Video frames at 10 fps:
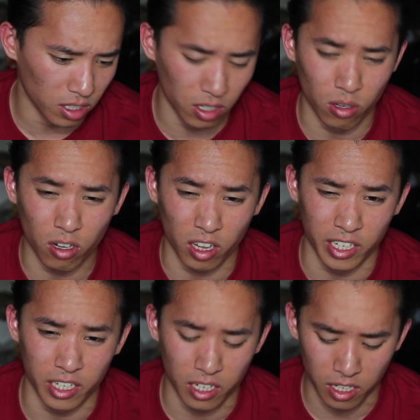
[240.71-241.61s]
a little
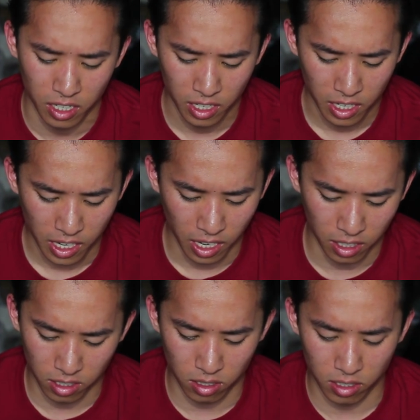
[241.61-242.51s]
cleaner and
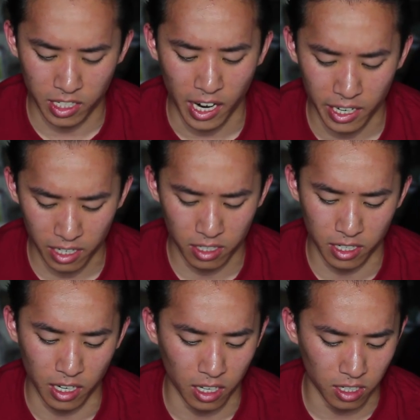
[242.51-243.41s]
a little tidier
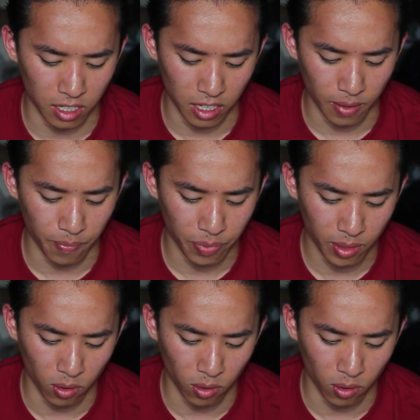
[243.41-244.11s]
than other um,